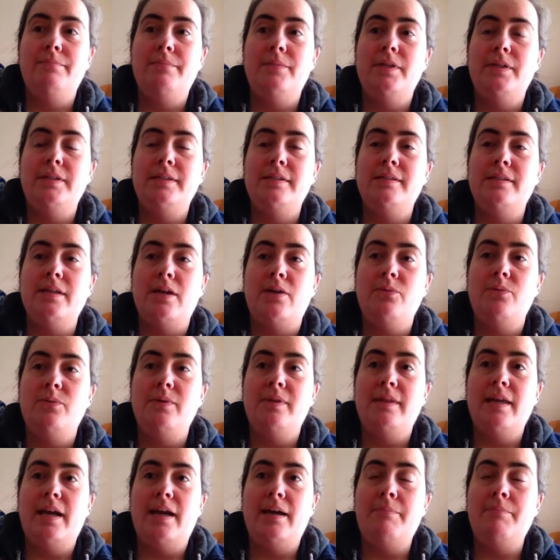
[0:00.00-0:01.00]
So
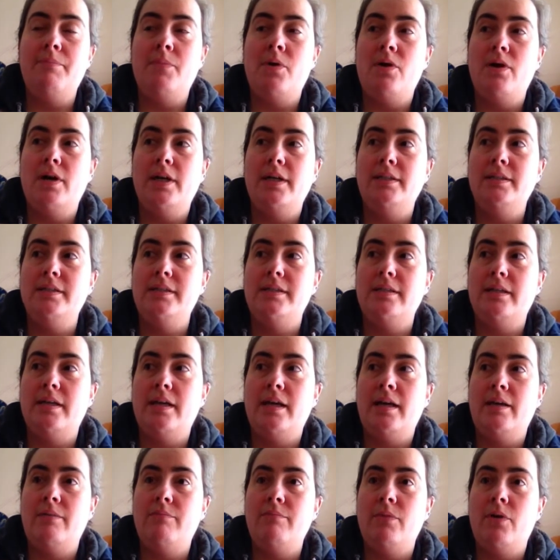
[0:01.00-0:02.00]
with that in mind,
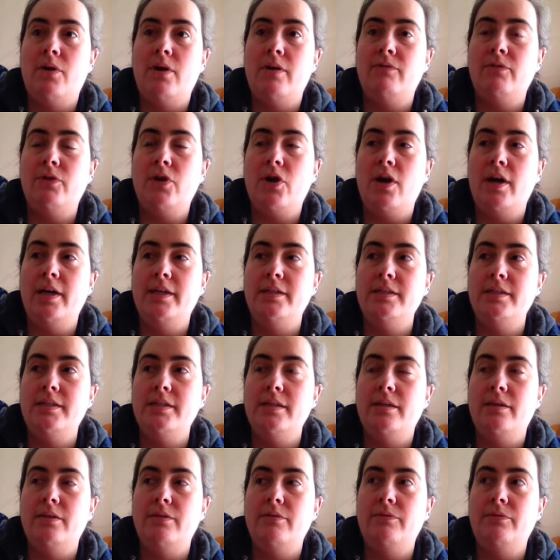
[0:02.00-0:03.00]
I've kind
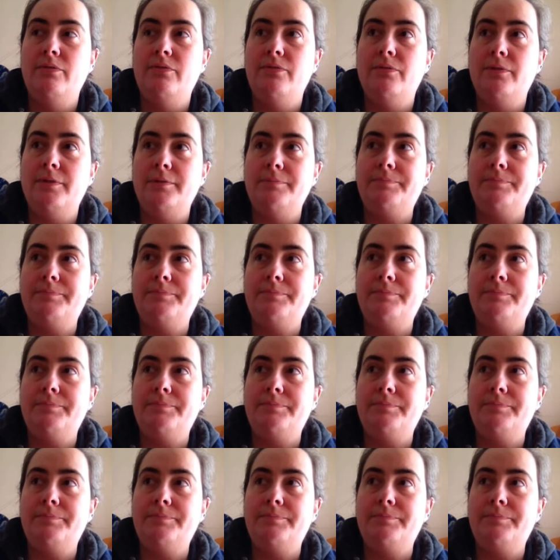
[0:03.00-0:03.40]
of,